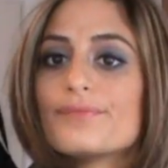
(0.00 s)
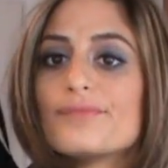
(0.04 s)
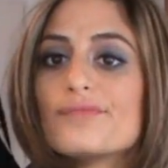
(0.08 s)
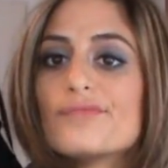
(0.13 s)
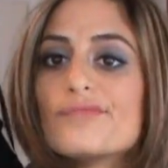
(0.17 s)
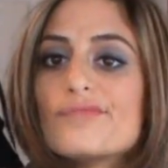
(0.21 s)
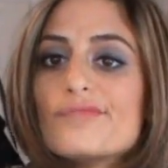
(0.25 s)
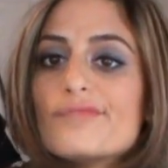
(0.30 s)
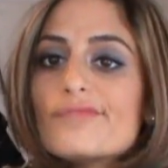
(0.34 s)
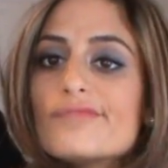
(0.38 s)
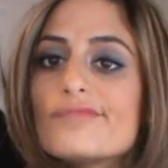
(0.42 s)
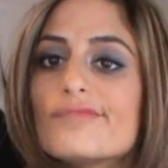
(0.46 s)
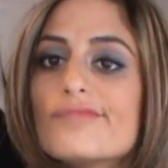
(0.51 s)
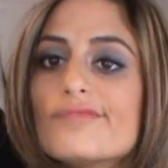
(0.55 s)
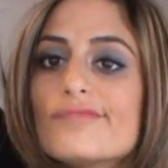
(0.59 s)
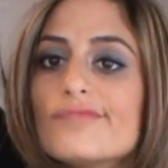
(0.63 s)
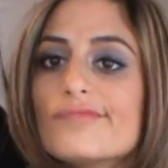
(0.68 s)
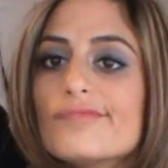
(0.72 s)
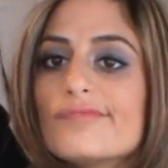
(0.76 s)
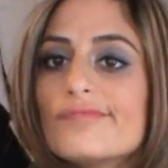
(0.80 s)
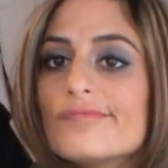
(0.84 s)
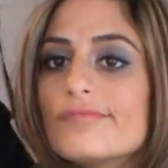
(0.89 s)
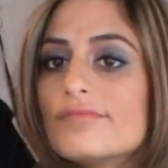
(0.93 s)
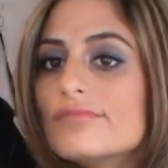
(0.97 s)

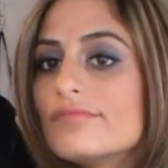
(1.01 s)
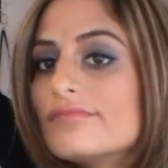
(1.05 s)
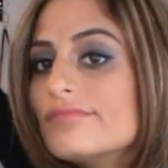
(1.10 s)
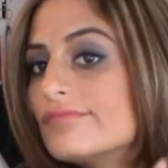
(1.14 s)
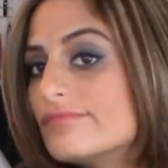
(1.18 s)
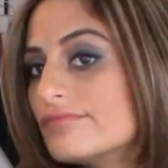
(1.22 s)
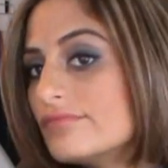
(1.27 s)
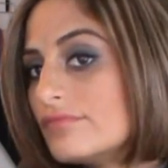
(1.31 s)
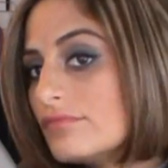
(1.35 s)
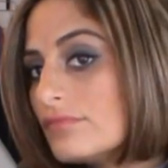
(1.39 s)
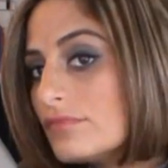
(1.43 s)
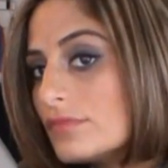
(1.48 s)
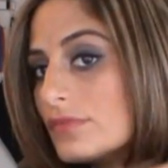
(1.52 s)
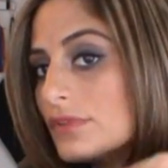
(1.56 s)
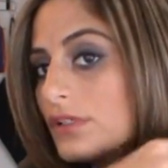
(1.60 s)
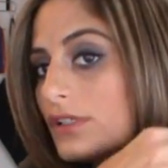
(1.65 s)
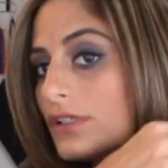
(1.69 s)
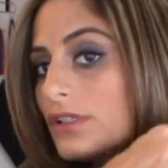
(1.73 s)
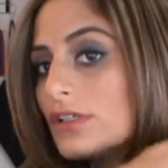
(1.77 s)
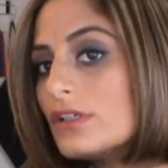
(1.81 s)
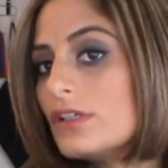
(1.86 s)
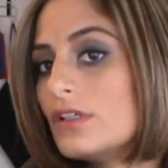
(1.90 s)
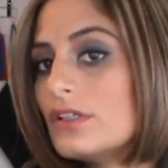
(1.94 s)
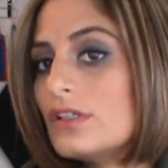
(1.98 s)

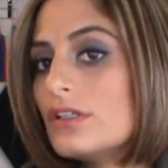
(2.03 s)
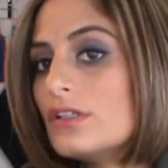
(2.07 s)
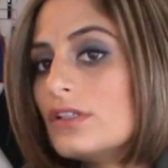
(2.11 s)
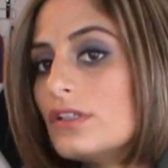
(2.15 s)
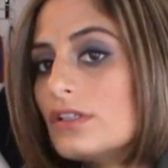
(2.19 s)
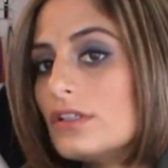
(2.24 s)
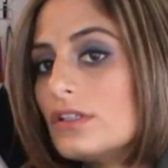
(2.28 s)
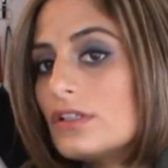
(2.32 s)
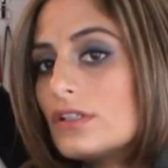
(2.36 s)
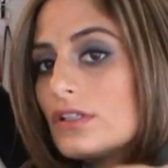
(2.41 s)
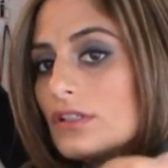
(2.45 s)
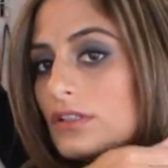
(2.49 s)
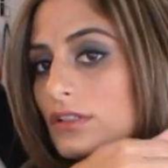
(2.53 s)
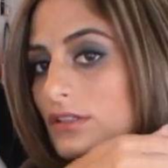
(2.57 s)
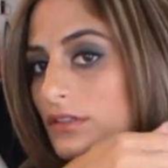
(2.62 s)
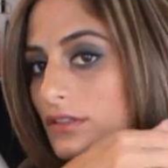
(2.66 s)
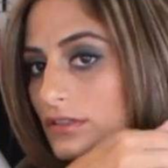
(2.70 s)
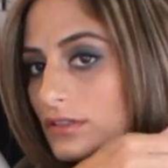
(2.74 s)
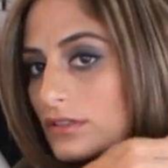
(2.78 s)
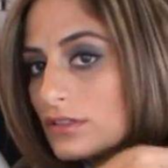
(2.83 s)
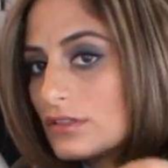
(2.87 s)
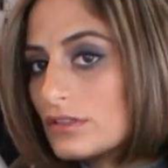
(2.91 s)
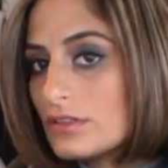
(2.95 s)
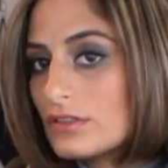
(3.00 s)

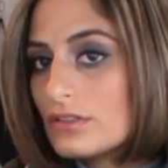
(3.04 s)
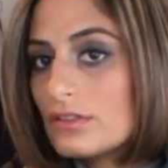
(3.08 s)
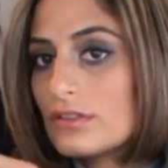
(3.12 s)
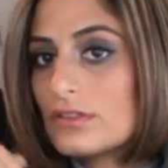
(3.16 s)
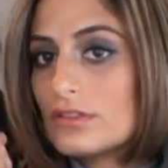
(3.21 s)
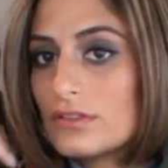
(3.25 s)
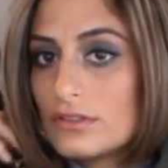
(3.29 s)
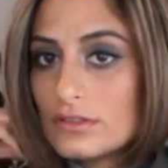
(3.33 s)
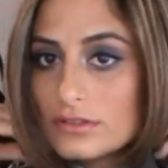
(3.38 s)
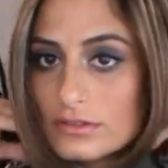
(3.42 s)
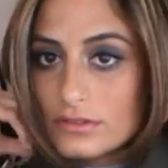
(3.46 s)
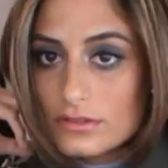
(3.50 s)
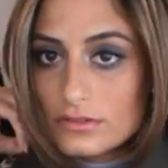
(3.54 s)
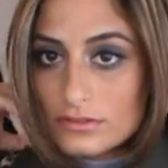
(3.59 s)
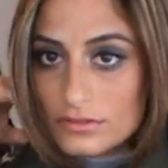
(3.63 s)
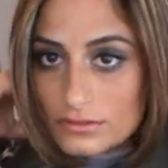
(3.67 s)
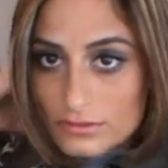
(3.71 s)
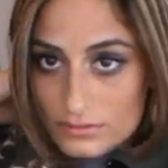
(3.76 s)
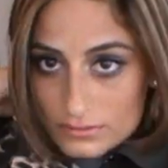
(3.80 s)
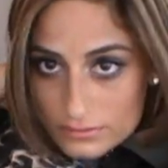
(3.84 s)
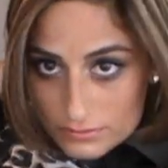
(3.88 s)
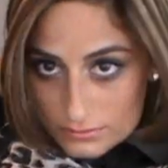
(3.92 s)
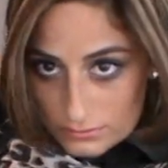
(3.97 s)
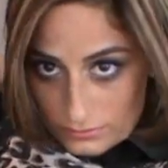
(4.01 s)

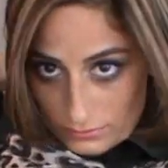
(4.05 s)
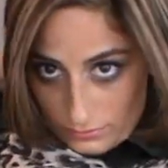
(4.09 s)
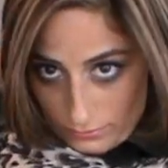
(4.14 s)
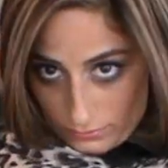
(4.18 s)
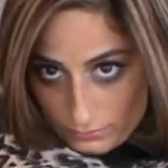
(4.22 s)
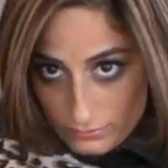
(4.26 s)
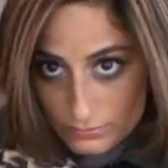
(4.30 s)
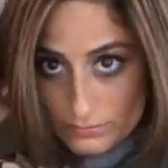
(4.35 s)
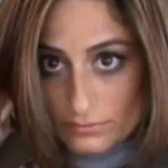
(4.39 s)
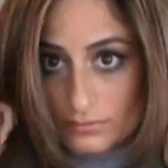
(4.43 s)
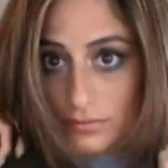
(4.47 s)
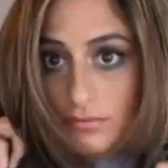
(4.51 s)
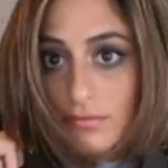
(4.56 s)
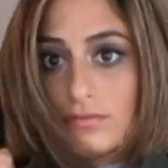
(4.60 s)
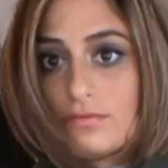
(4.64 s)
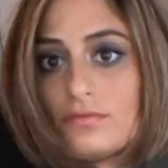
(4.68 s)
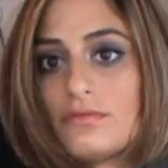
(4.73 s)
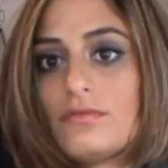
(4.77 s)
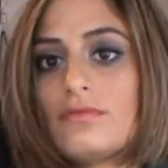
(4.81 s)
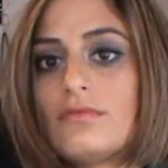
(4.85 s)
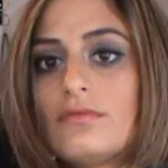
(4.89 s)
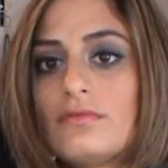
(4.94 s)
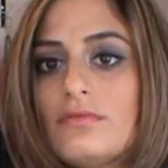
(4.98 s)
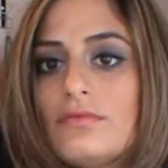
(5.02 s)

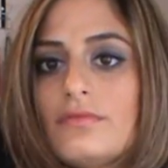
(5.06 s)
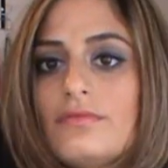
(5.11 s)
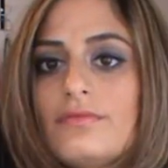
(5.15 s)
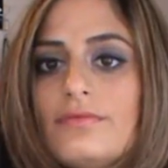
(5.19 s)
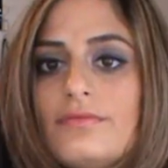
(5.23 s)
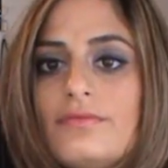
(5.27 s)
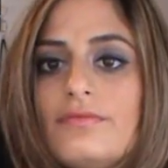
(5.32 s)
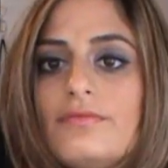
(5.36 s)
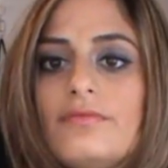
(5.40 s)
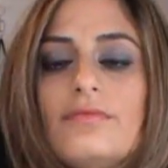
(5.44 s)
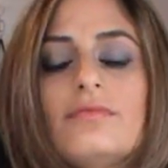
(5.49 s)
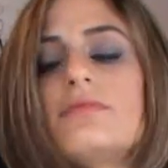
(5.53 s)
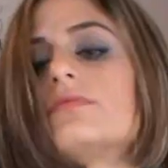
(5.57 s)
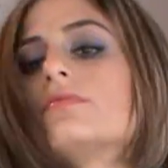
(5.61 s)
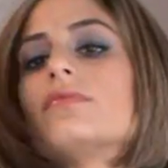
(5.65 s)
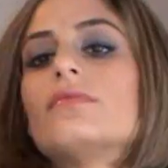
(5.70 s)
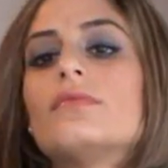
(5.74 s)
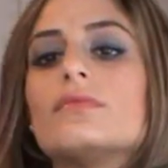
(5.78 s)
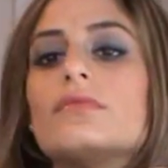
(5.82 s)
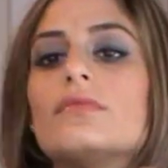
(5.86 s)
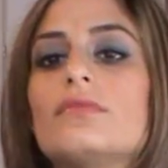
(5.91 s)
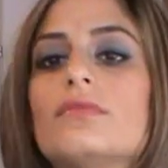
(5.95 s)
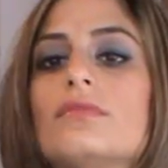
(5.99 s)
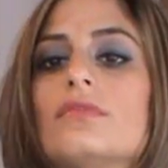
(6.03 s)

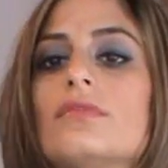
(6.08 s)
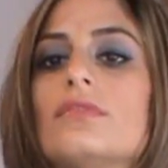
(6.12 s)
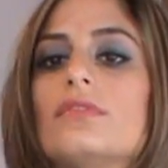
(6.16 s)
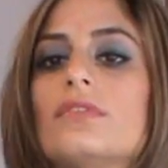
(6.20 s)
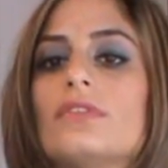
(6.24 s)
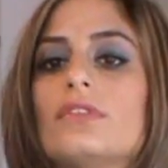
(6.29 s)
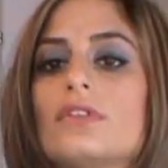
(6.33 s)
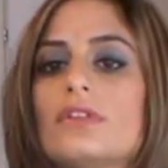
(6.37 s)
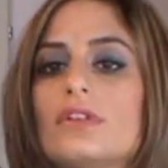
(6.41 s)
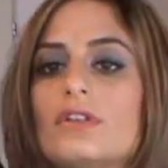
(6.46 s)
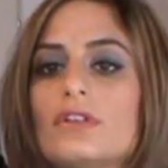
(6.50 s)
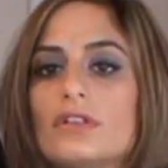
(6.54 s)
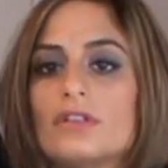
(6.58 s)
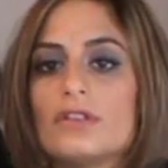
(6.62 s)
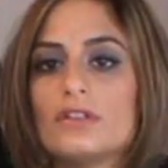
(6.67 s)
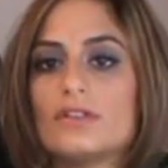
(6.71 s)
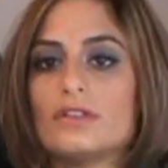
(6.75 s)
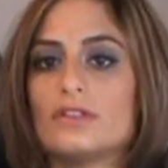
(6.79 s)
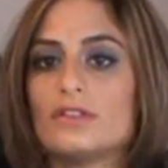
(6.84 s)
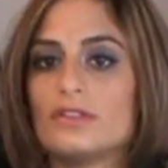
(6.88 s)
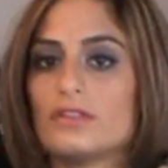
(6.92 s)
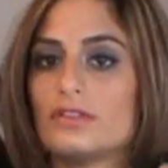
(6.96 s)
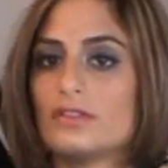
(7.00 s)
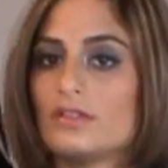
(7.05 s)

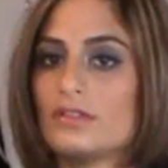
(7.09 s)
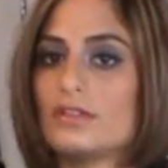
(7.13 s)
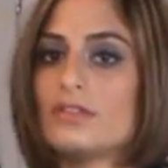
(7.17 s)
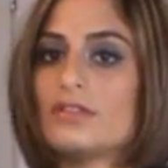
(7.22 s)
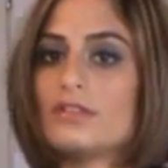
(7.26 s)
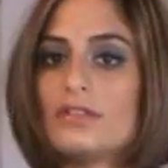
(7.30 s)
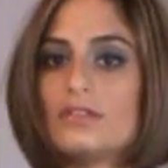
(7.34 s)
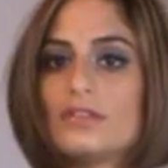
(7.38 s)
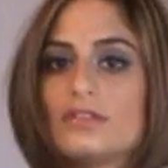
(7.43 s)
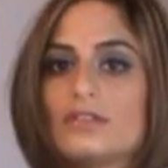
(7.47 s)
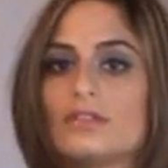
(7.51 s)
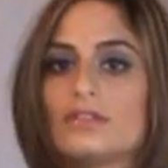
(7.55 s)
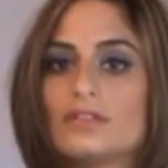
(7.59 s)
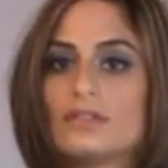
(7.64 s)
Nobody speaks.